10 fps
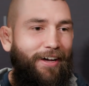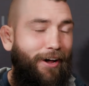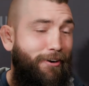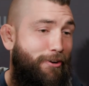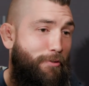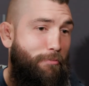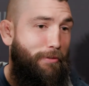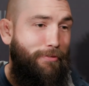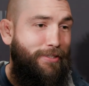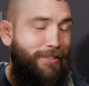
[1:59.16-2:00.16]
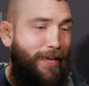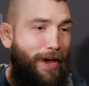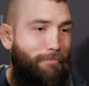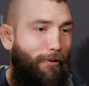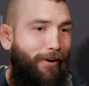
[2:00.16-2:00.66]
I don't know. Maybe it's the
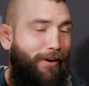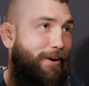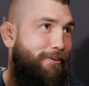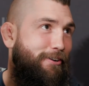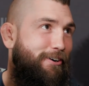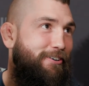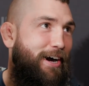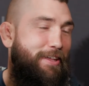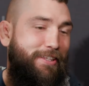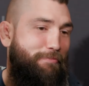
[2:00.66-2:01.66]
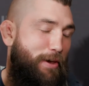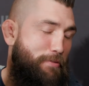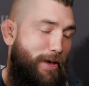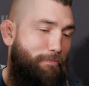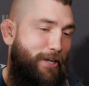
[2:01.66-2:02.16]
dad bod. I don't know. I think
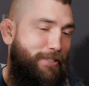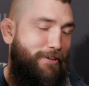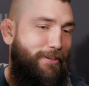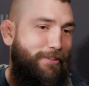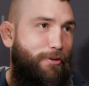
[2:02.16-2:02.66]
maybe that plays on a